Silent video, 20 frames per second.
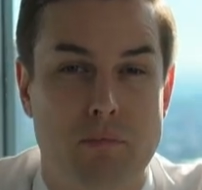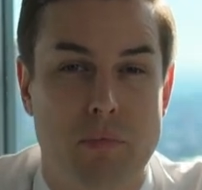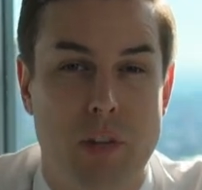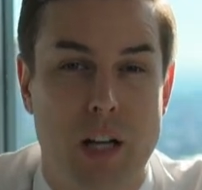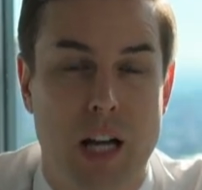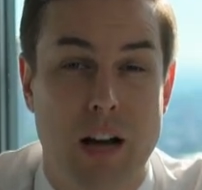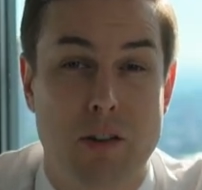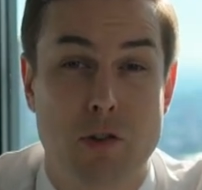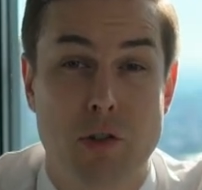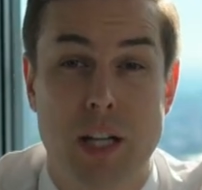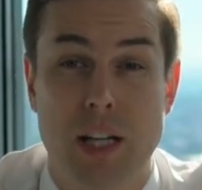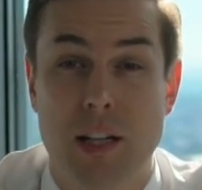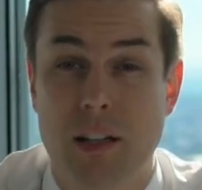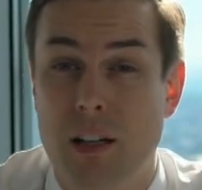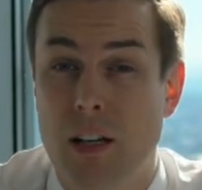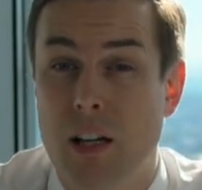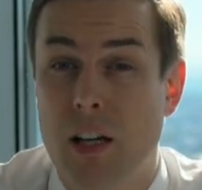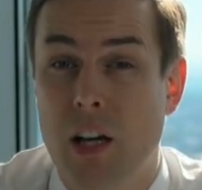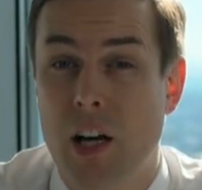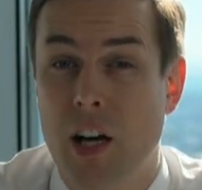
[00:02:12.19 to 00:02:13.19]
the governor
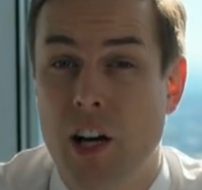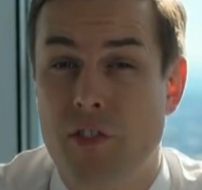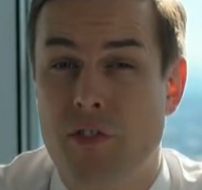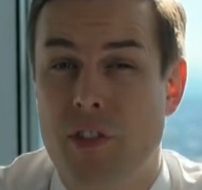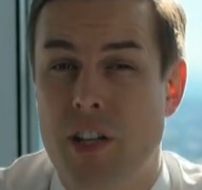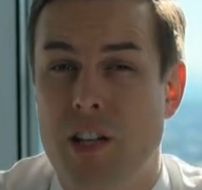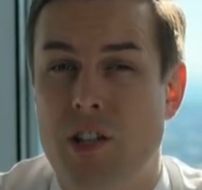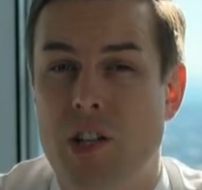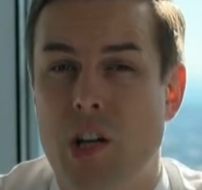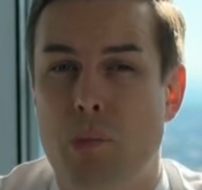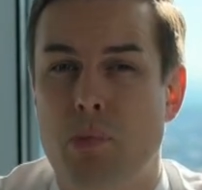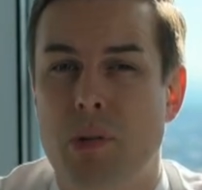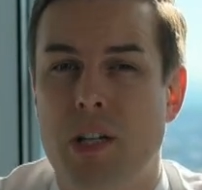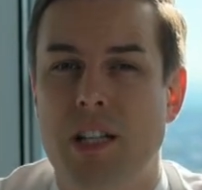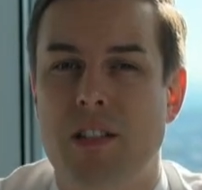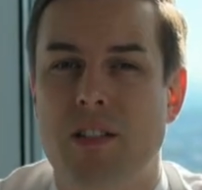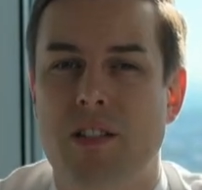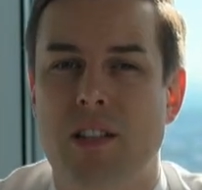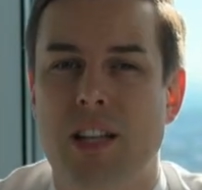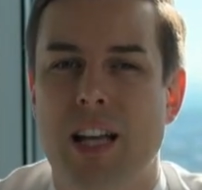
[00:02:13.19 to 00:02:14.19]
of the
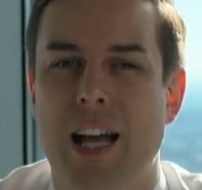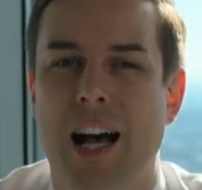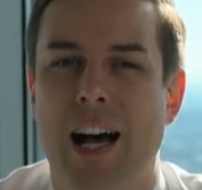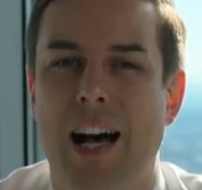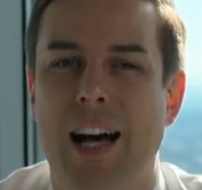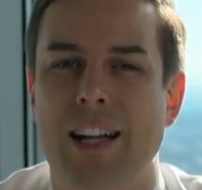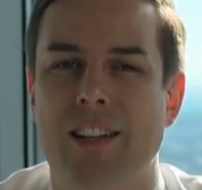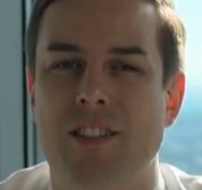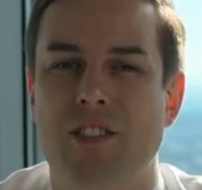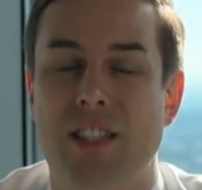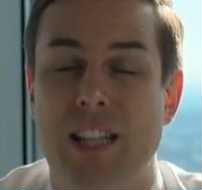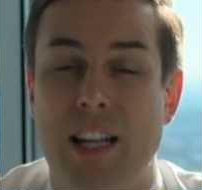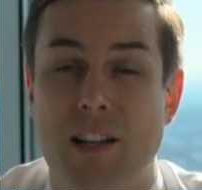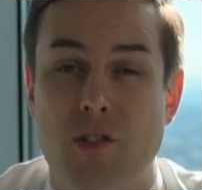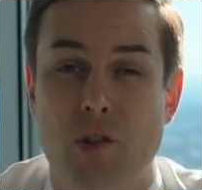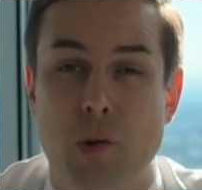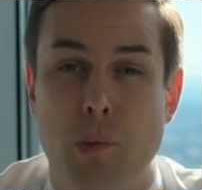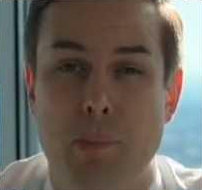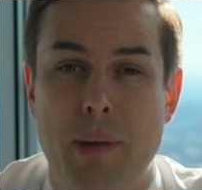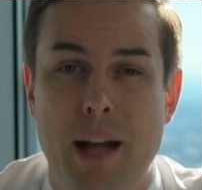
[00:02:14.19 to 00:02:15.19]
Japanese uh,
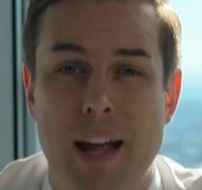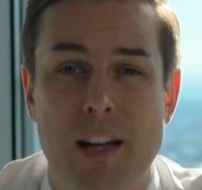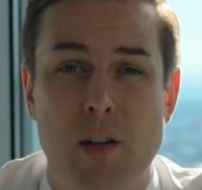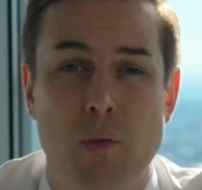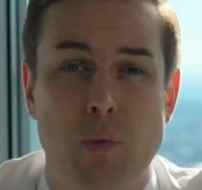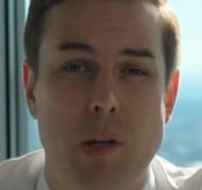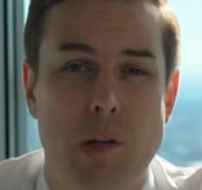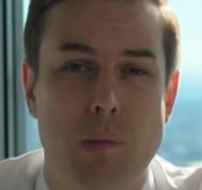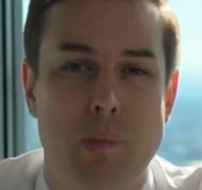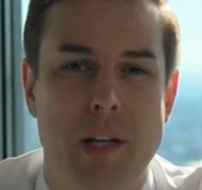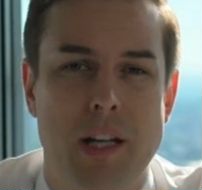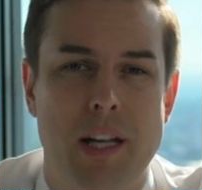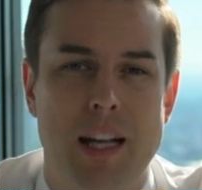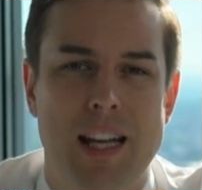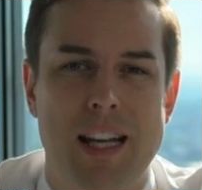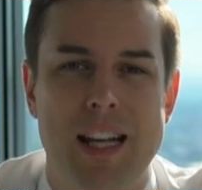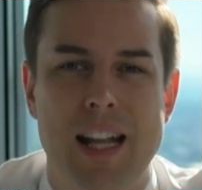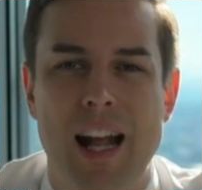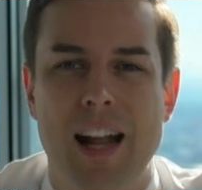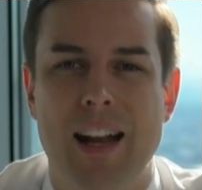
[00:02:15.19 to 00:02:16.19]
central bank will be
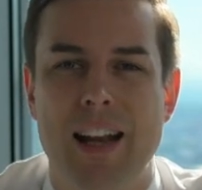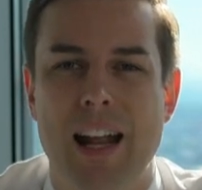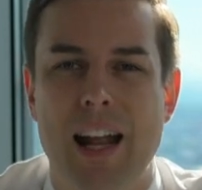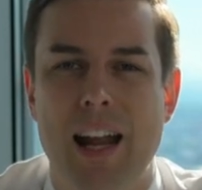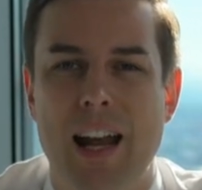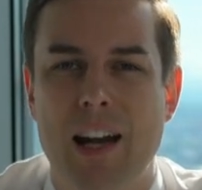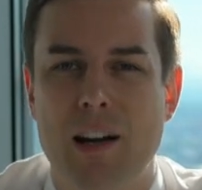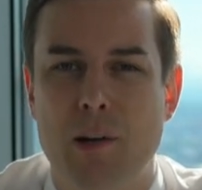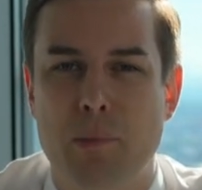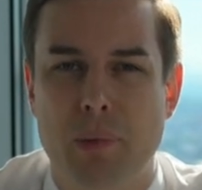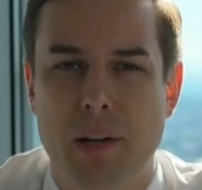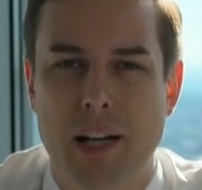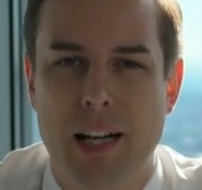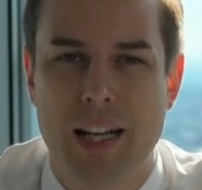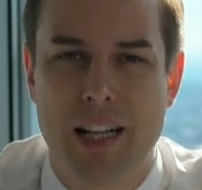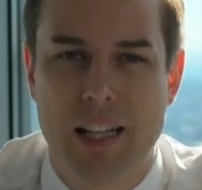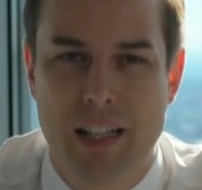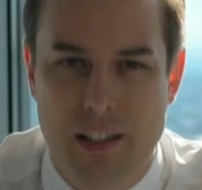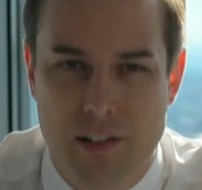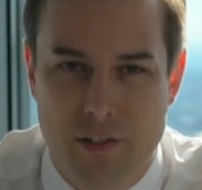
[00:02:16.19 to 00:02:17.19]
in an
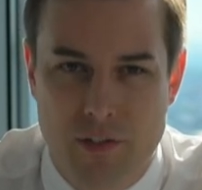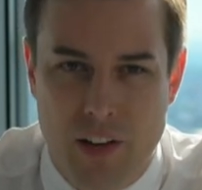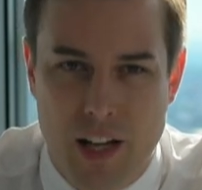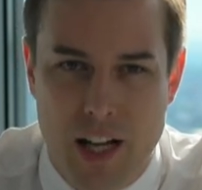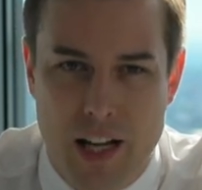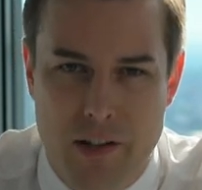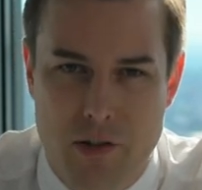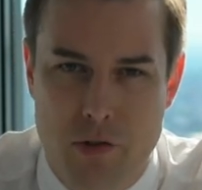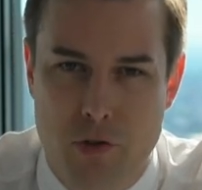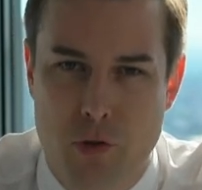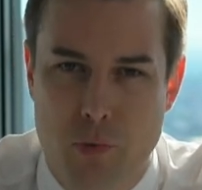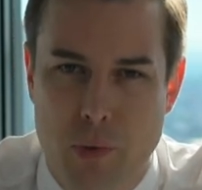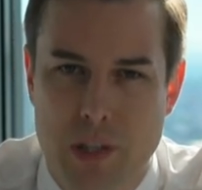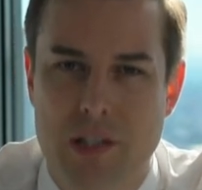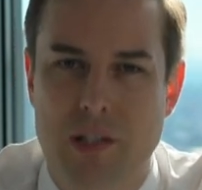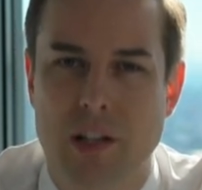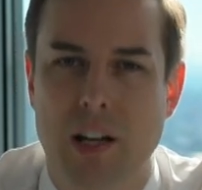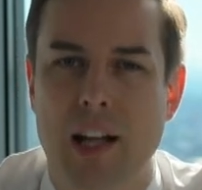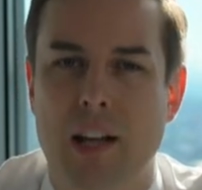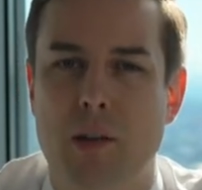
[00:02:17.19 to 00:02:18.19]
airplane flying to
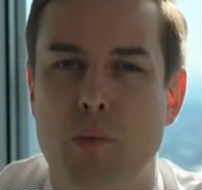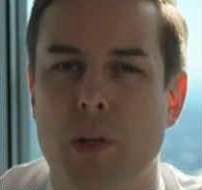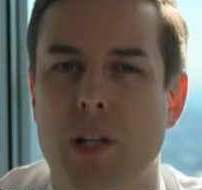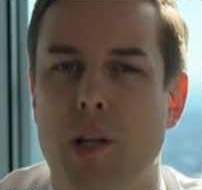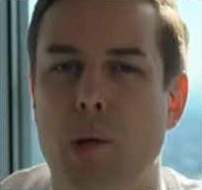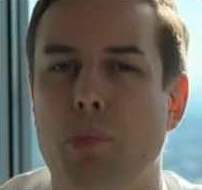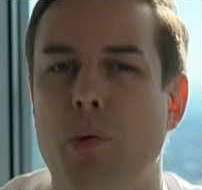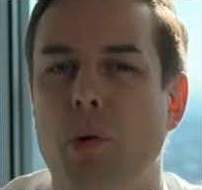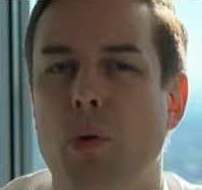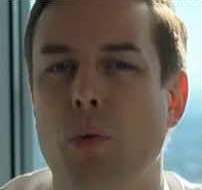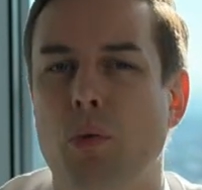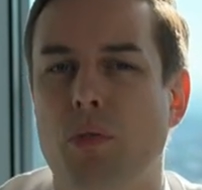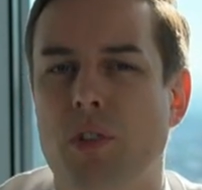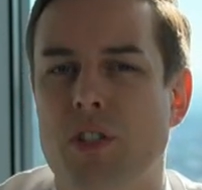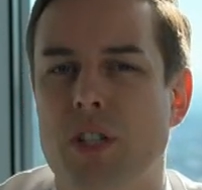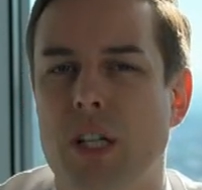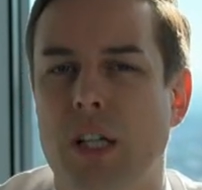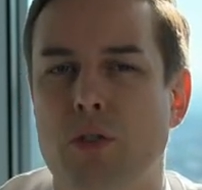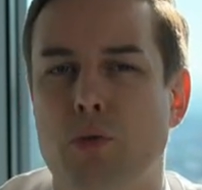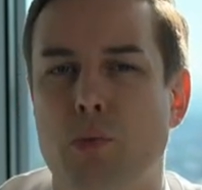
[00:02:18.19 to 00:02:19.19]
Switzerland when the poll
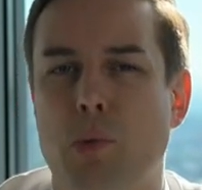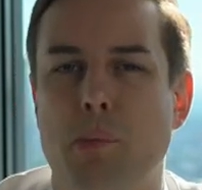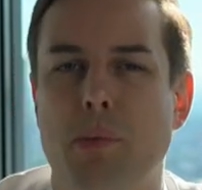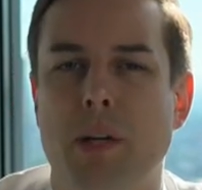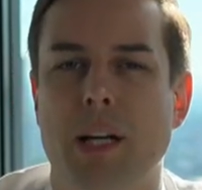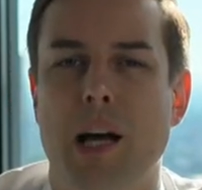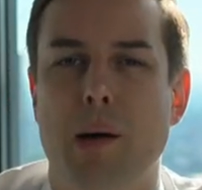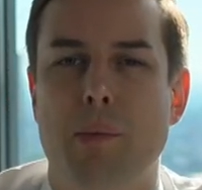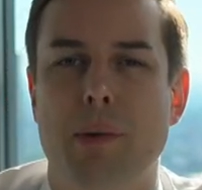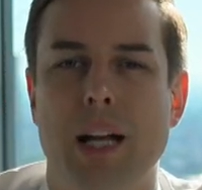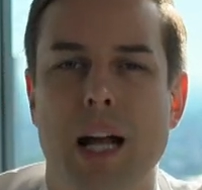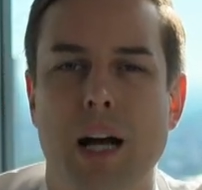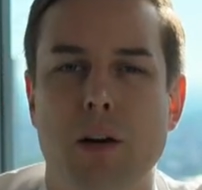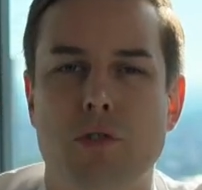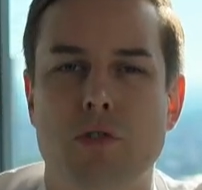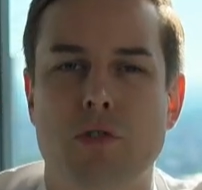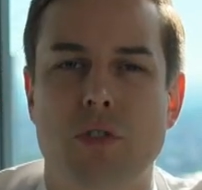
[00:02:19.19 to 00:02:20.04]
results will be coming out.